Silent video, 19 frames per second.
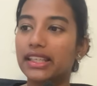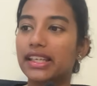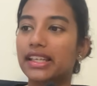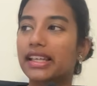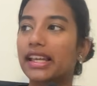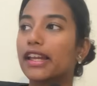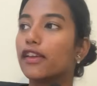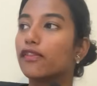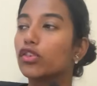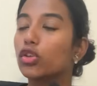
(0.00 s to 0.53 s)
Take
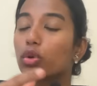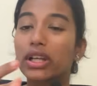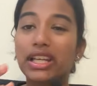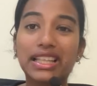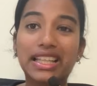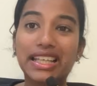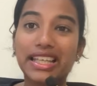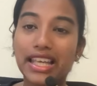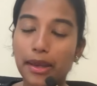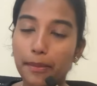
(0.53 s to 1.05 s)
care. If you look at
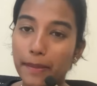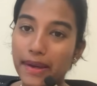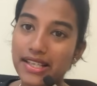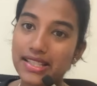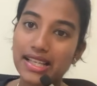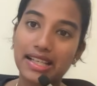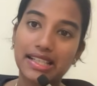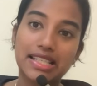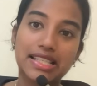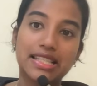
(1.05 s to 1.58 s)
the capex
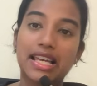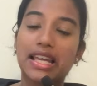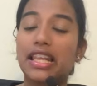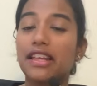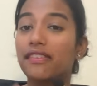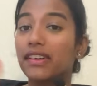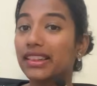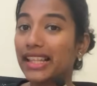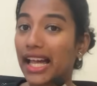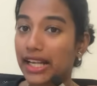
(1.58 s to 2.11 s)
that is there,
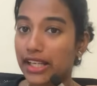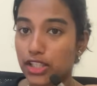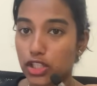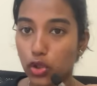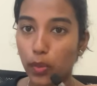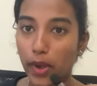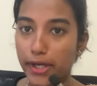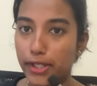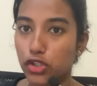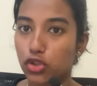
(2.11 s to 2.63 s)
even that is
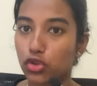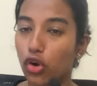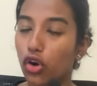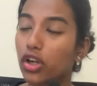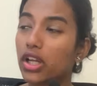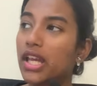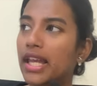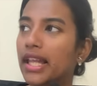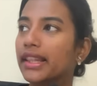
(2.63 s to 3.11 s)
quite strong.